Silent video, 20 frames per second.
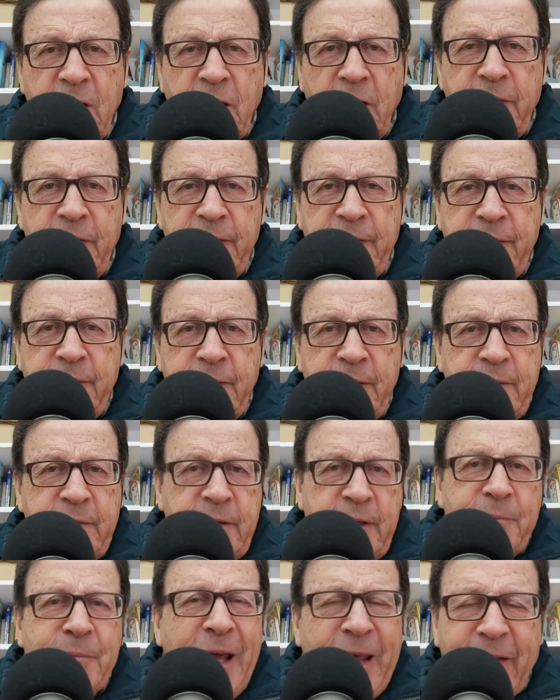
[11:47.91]
on
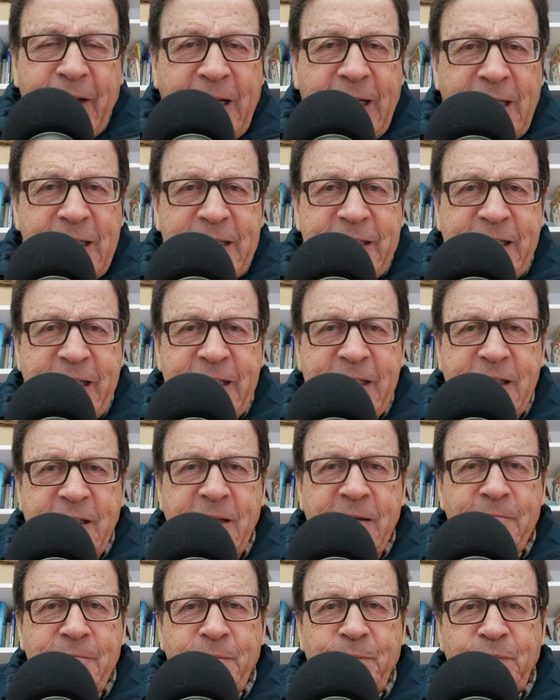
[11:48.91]
the medical
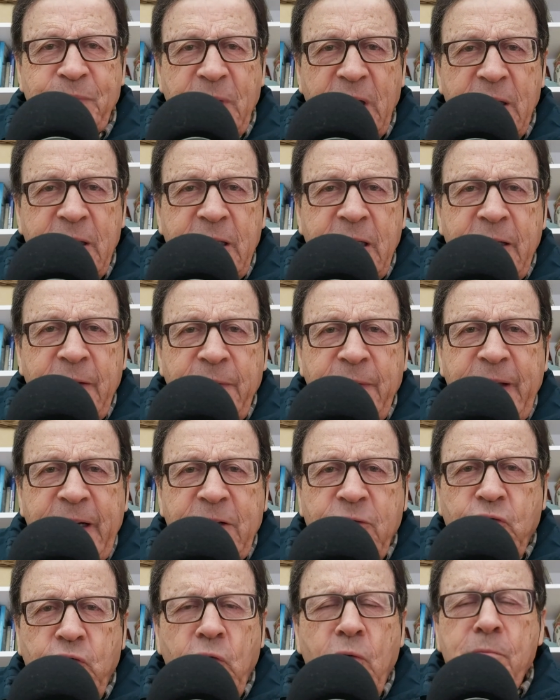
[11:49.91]
system. There
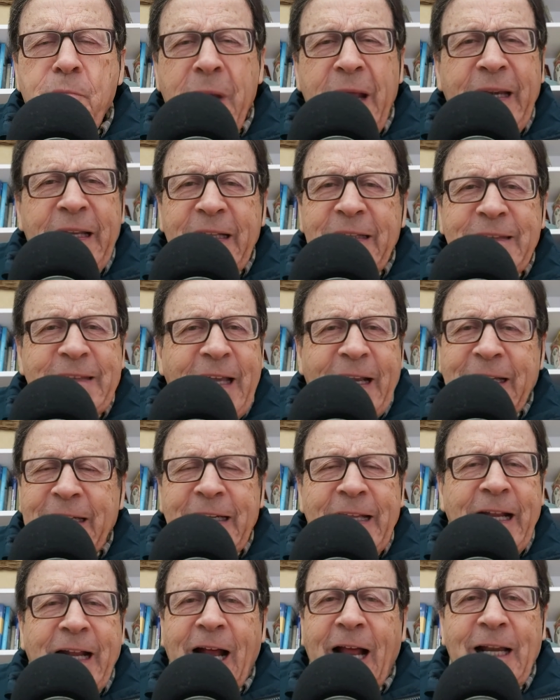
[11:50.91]
are too many
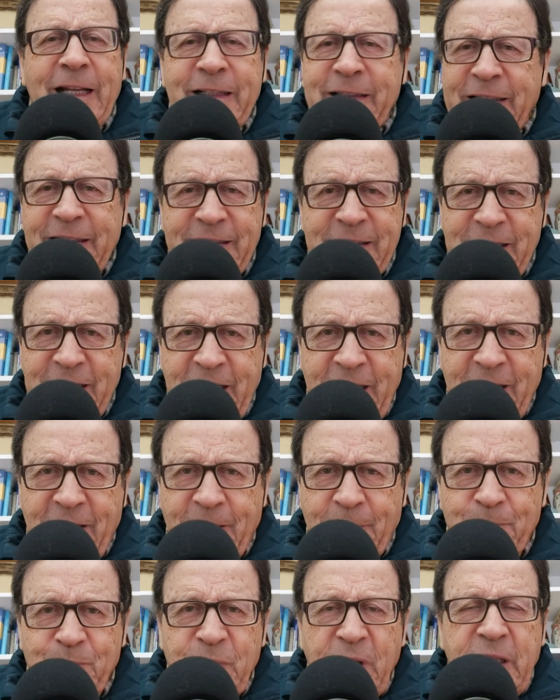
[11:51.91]
technicalities
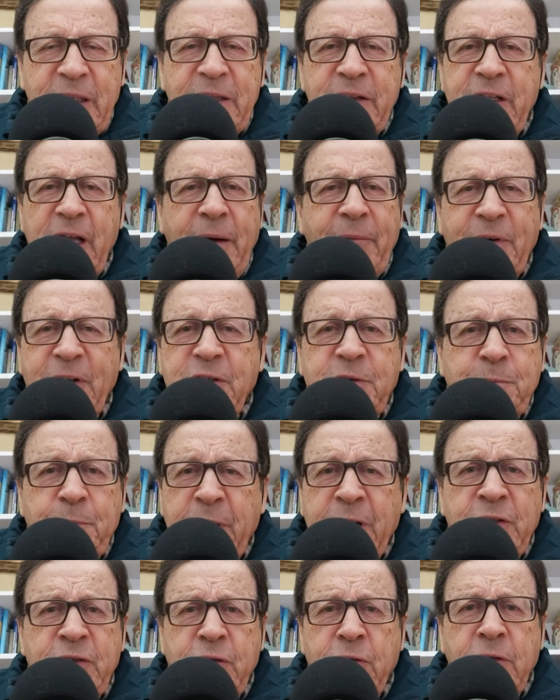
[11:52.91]
there. The average
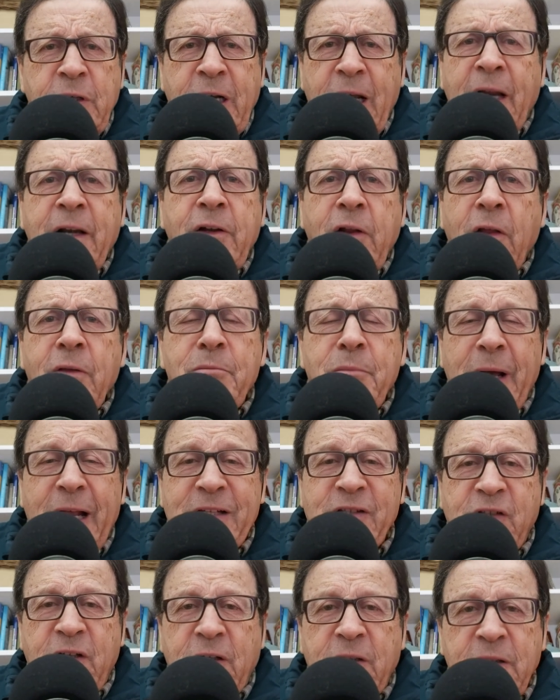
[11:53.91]
person cannot
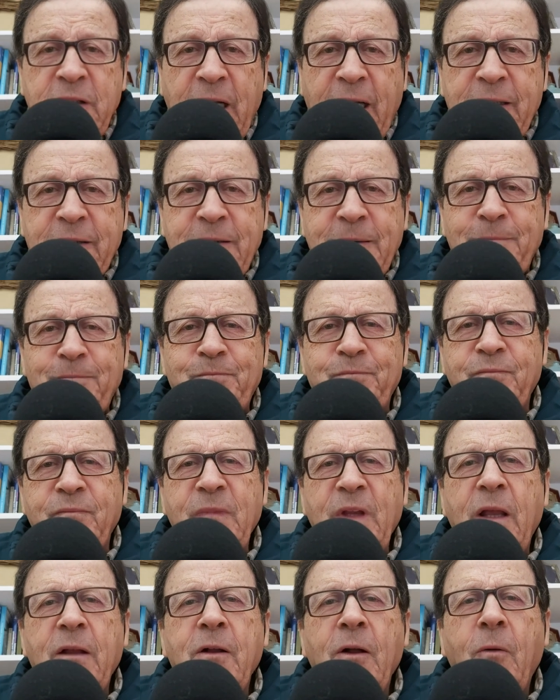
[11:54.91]
master that.
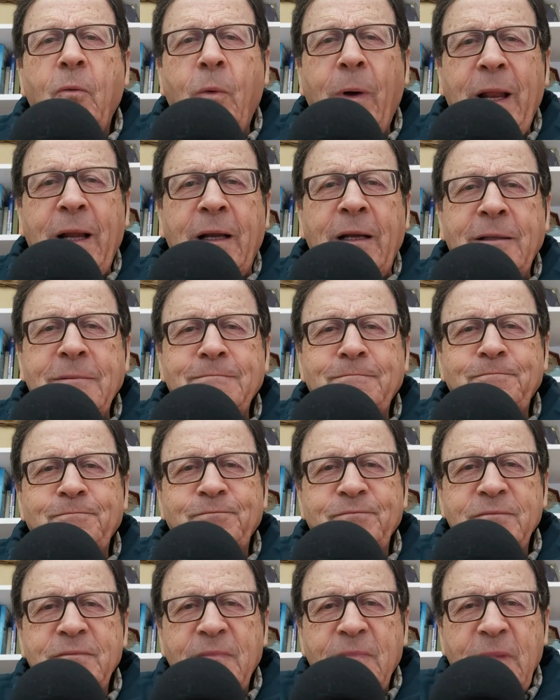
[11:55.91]
Well,
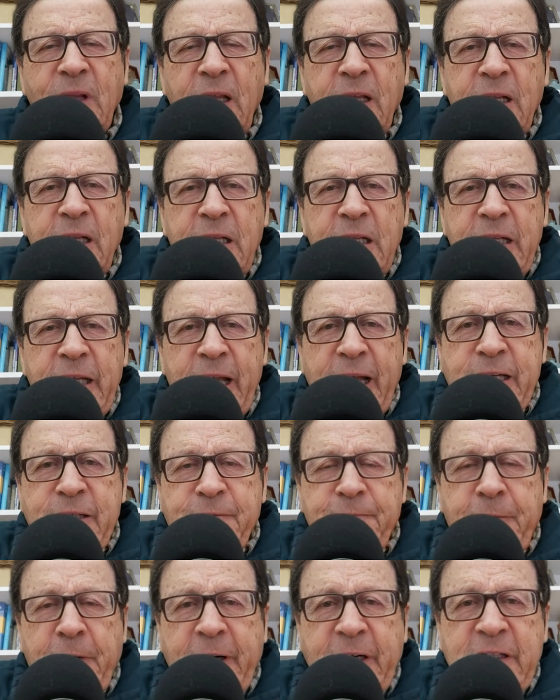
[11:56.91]
as
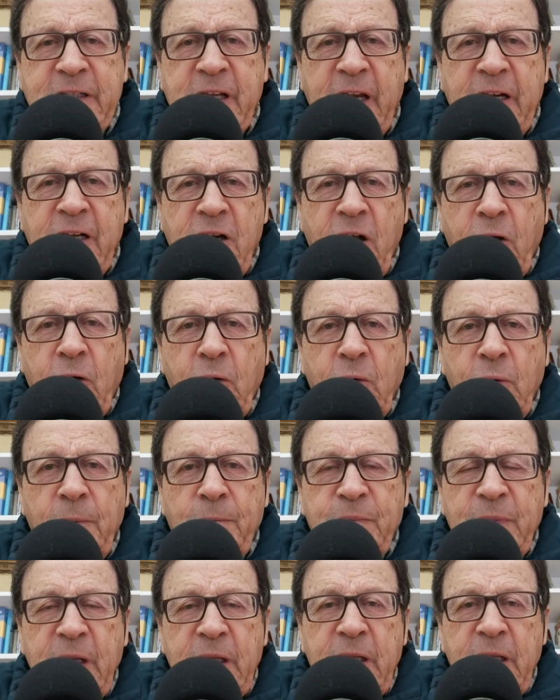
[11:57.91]
far as I know,
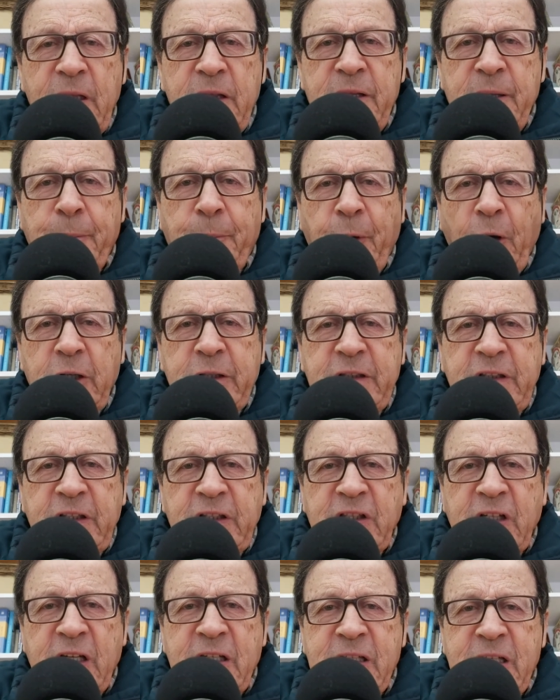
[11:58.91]
the
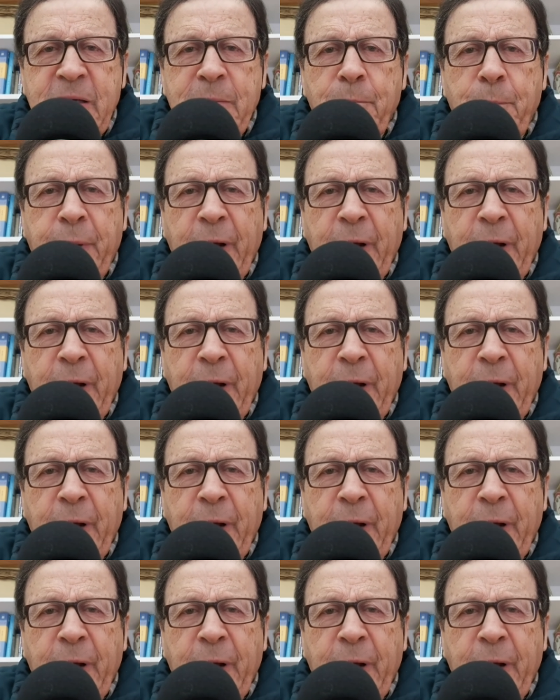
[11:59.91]
politicians in